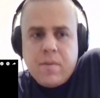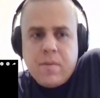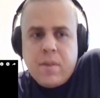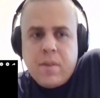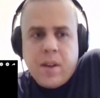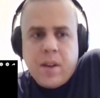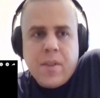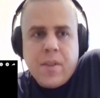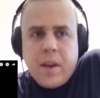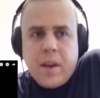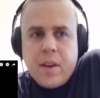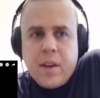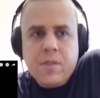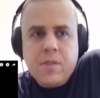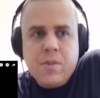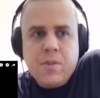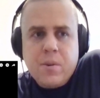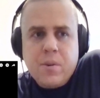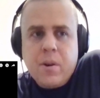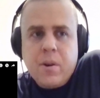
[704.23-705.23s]
I think he's
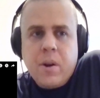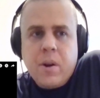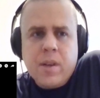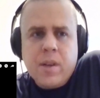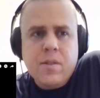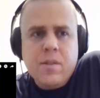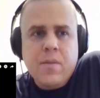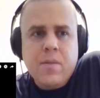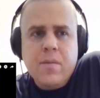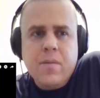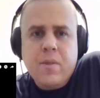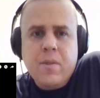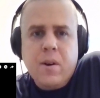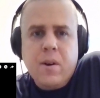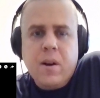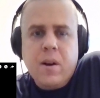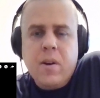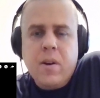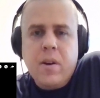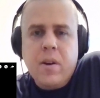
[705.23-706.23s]
too aggressive for
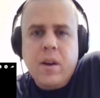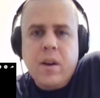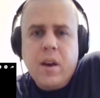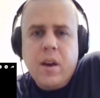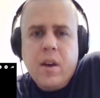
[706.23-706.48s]
Ali.